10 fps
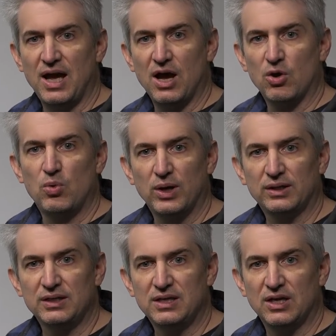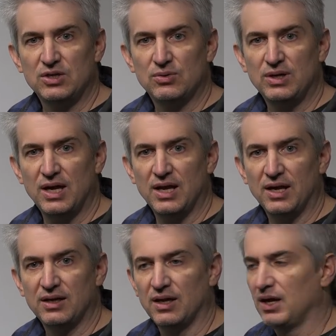how quickly can you get
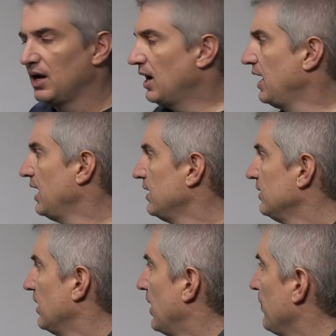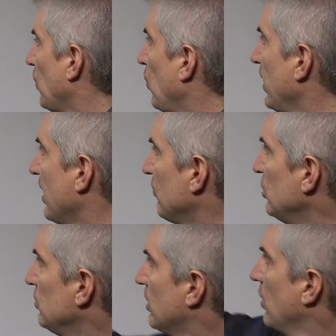it? And um, whenever
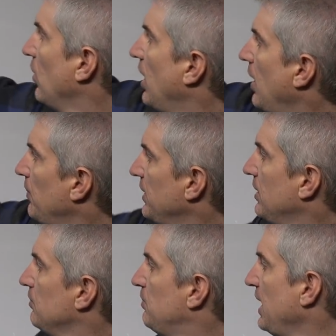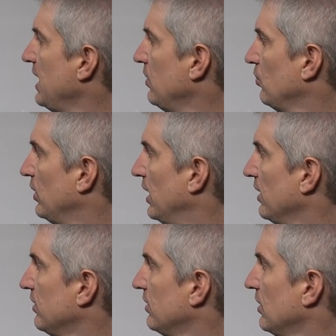you go up in
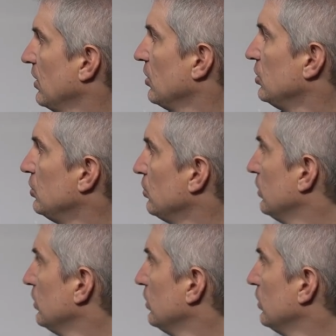bandwidth, you